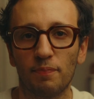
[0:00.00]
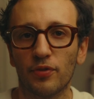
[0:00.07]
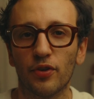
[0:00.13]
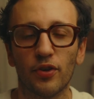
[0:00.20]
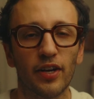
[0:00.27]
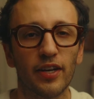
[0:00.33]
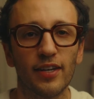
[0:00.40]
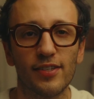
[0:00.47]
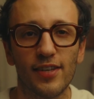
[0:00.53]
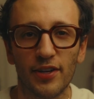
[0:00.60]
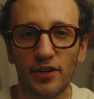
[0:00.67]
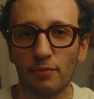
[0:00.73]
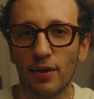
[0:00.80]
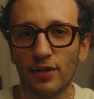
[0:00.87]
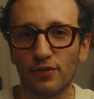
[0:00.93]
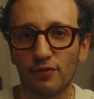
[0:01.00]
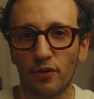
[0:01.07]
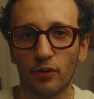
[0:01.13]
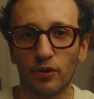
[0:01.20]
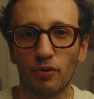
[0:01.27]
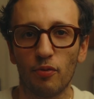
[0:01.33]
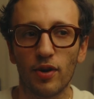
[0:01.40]
You're not going to take your best
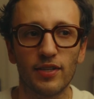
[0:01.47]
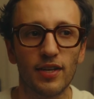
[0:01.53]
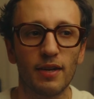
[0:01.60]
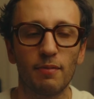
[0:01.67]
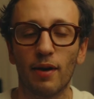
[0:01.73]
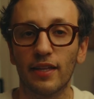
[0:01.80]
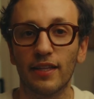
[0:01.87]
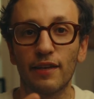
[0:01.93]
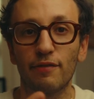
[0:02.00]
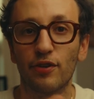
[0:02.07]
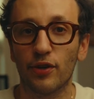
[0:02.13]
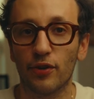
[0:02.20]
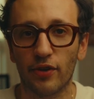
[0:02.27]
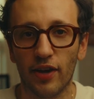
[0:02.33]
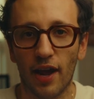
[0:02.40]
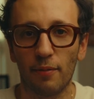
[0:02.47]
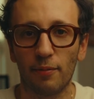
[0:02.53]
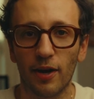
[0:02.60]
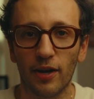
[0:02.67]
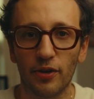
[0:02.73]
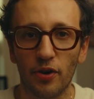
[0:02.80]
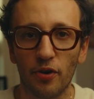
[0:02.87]
photo one day by leaving your
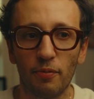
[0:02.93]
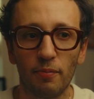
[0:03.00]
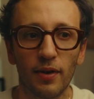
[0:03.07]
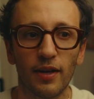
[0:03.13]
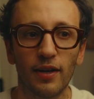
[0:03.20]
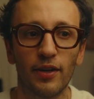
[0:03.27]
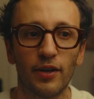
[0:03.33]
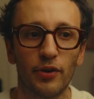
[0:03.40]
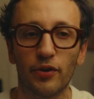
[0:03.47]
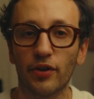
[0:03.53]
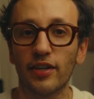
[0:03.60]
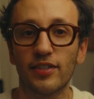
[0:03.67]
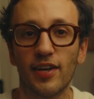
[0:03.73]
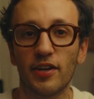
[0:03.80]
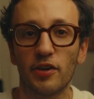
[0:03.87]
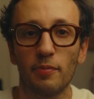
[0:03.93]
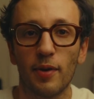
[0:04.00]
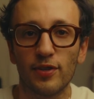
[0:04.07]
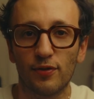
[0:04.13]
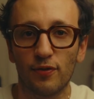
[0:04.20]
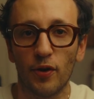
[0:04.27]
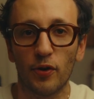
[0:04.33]
camera at home. You're going to take your
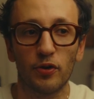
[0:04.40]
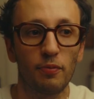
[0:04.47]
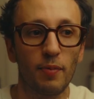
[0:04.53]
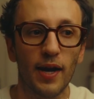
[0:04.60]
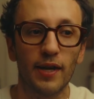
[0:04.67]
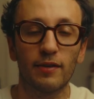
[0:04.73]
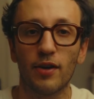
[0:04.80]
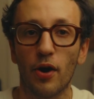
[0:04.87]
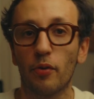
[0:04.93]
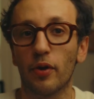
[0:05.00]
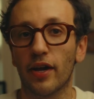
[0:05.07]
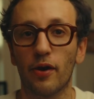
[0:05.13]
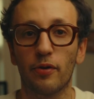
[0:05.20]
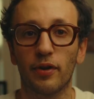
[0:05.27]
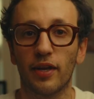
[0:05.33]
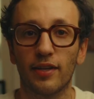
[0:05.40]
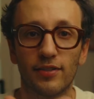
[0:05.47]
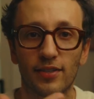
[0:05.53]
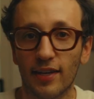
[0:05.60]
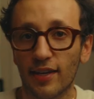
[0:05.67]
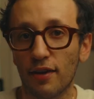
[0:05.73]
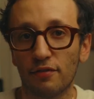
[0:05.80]
best photo by going out and
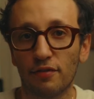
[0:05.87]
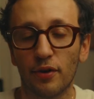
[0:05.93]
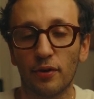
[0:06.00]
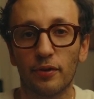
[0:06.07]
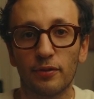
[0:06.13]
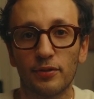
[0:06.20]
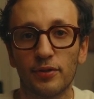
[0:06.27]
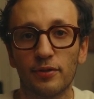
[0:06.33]
taking photos.